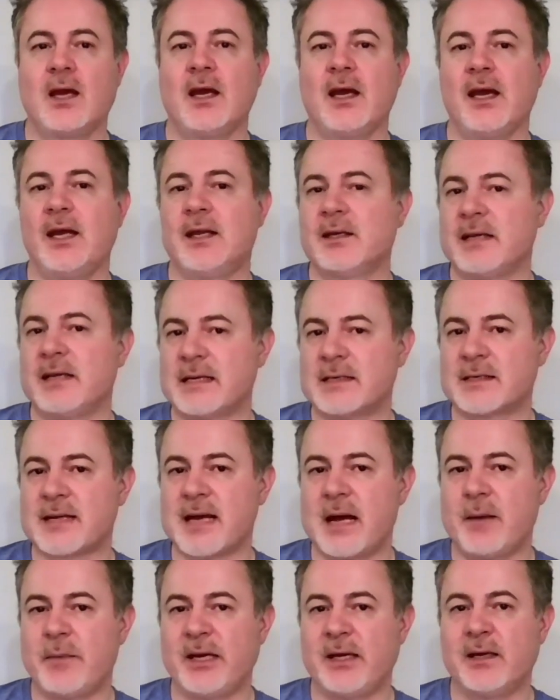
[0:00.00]
In the next
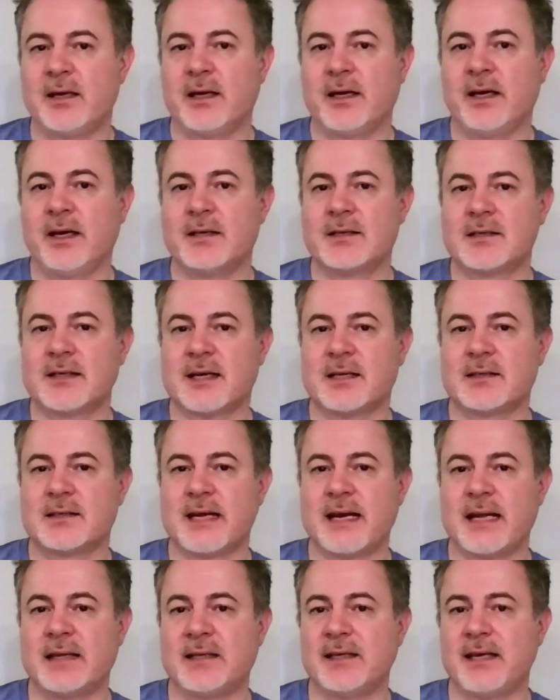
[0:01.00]
comment, he says
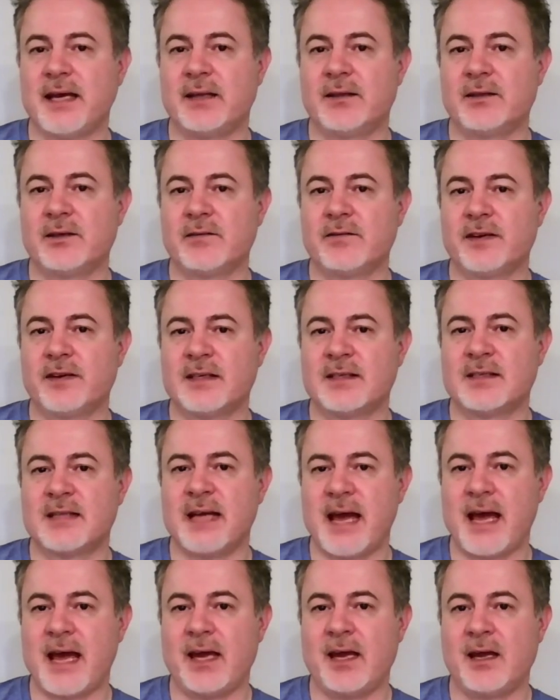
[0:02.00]
that at the end of his
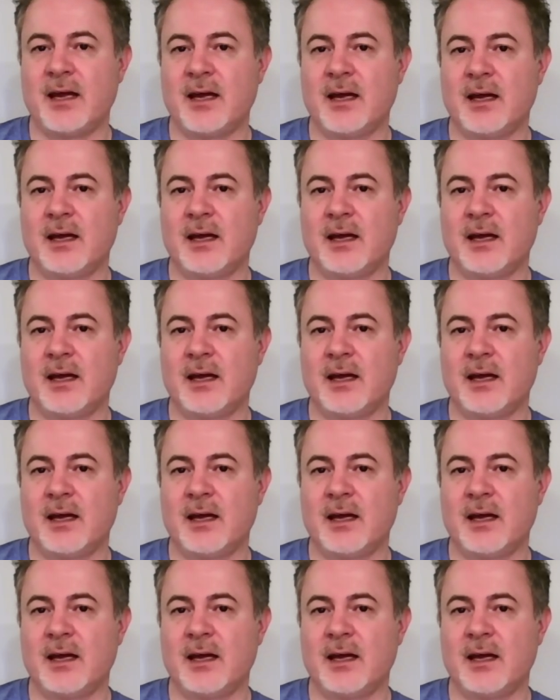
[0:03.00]
day,